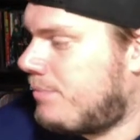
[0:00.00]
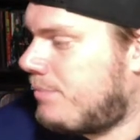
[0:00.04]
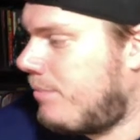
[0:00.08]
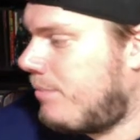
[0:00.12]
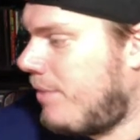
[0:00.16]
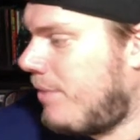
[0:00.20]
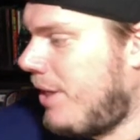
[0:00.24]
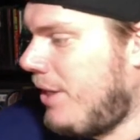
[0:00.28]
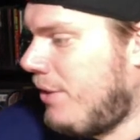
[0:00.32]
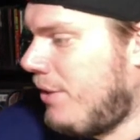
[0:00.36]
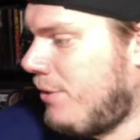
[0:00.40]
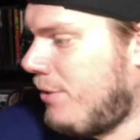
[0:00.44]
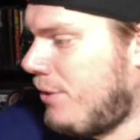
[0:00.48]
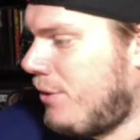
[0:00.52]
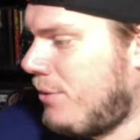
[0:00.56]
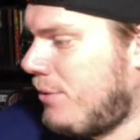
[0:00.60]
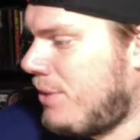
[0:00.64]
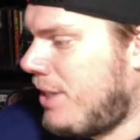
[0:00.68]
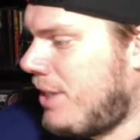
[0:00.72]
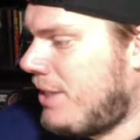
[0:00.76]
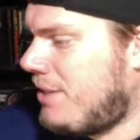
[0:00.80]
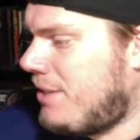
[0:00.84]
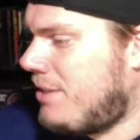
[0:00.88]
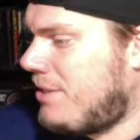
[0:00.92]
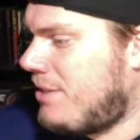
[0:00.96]
I don't know,
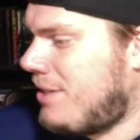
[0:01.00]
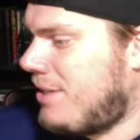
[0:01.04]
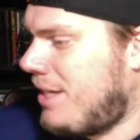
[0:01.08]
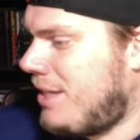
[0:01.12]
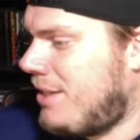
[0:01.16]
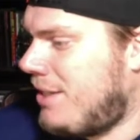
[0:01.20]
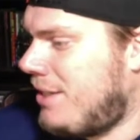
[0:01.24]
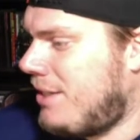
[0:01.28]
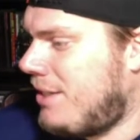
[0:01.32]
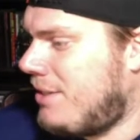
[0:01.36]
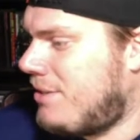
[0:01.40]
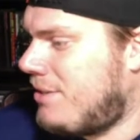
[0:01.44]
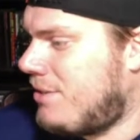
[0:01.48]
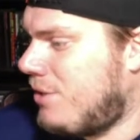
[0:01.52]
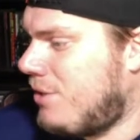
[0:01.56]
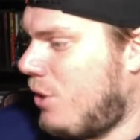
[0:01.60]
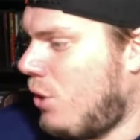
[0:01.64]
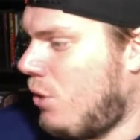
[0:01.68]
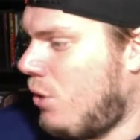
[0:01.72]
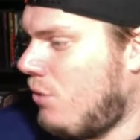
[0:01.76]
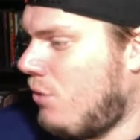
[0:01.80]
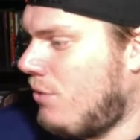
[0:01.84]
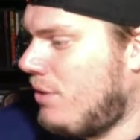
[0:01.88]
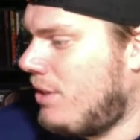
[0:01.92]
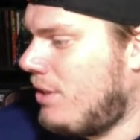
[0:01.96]
not to say that it's
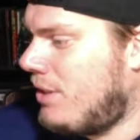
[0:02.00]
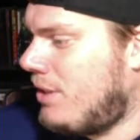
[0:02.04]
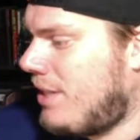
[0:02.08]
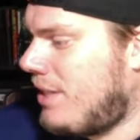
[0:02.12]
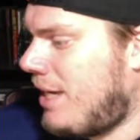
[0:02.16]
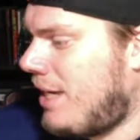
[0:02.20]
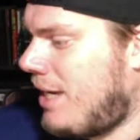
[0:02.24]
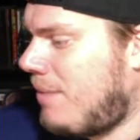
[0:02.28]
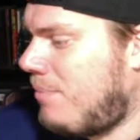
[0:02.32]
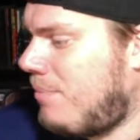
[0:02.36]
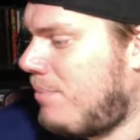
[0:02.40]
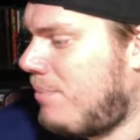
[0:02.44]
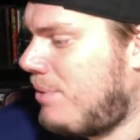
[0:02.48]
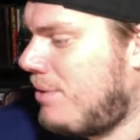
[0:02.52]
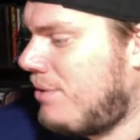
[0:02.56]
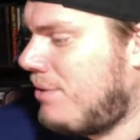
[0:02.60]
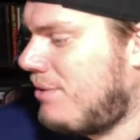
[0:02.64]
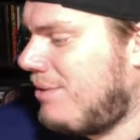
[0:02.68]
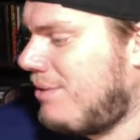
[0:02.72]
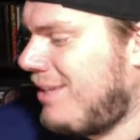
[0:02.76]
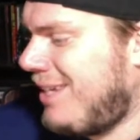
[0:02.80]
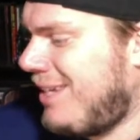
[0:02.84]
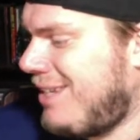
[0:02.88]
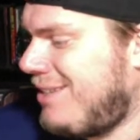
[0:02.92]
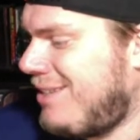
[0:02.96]
over the top,
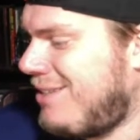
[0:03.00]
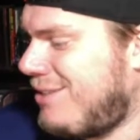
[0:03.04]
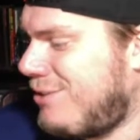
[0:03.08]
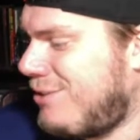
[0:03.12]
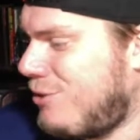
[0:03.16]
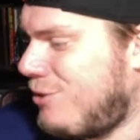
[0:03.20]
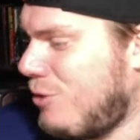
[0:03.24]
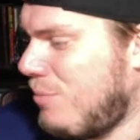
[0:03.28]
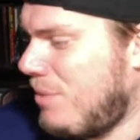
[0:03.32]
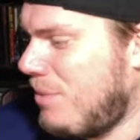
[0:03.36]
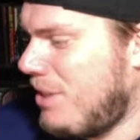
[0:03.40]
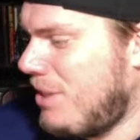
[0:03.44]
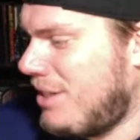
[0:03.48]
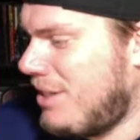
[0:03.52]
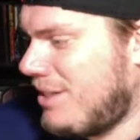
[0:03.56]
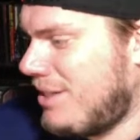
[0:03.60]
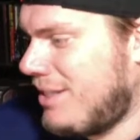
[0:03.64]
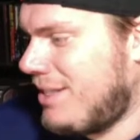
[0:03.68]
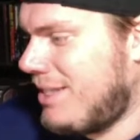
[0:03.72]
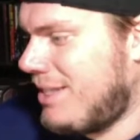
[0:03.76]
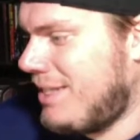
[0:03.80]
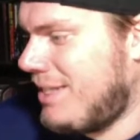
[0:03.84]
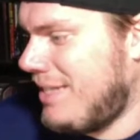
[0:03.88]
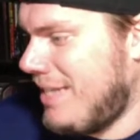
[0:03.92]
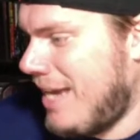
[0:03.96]
like stupid, because
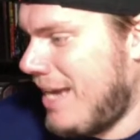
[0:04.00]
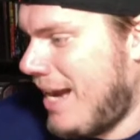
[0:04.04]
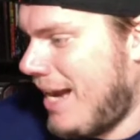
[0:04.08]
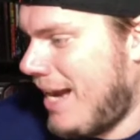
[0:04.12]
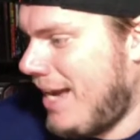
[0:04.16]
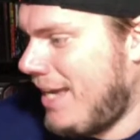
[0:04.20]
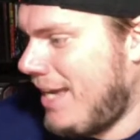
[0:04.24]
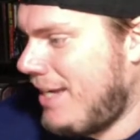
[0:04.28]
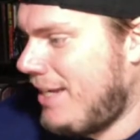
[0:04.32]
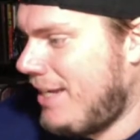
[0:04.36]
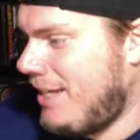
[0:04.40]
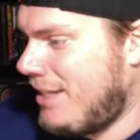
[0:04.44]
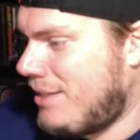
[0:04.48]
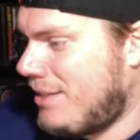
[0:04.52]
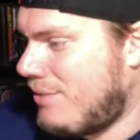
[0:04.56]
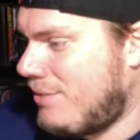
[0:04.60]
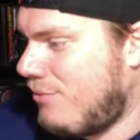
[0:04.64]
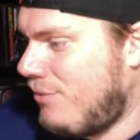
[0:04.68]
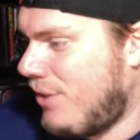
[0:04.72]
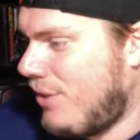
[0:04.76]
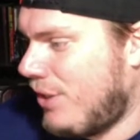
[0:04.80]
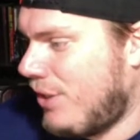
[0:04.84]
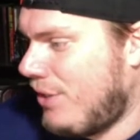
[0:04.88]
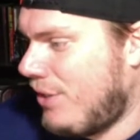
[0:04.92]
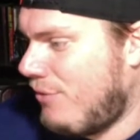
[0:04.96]
it's not. It's
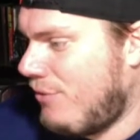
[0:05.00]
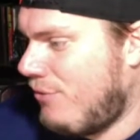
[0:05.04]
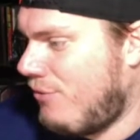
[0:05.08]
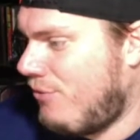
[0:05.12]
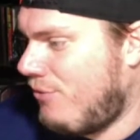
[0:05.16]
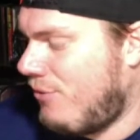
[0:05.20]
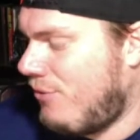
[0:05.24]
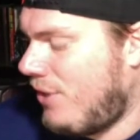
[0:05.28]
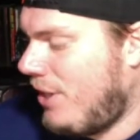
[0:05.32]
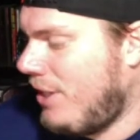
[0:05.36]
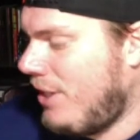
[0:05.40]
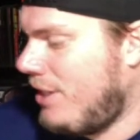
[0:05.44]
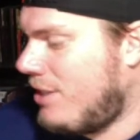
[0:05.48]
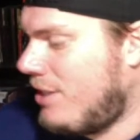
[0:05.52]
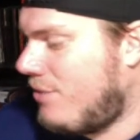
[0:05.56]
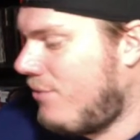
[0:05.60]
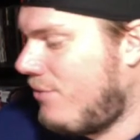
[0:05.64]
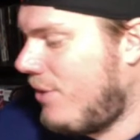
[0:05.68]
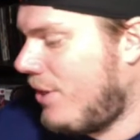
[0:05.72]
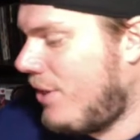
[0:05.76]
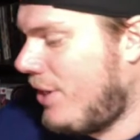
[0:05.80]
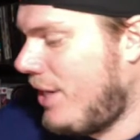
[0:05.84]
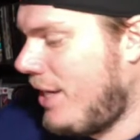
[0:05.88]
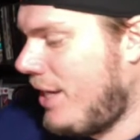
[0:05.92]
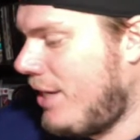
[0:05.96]
very fun. It's
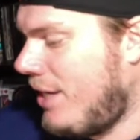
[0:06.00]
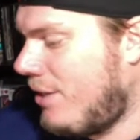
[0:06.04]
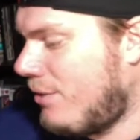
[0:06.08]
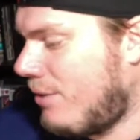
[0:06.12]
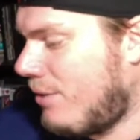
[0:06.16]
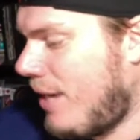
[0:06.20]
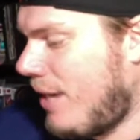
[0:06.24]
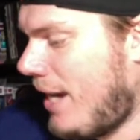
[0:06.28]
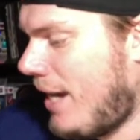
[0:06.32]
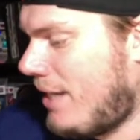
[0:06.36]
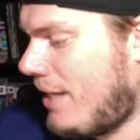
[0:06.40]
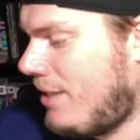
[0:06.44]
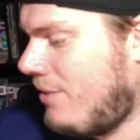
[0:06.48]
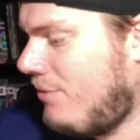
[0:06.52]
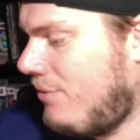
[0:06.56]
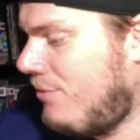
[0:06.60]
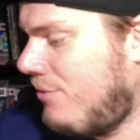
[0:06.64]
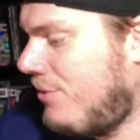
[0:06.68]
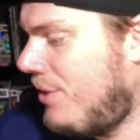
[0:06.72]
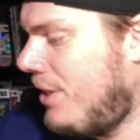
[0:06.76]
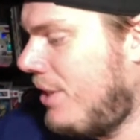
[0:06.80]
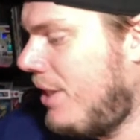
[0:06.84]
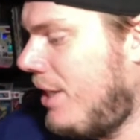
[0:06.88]
very interactive.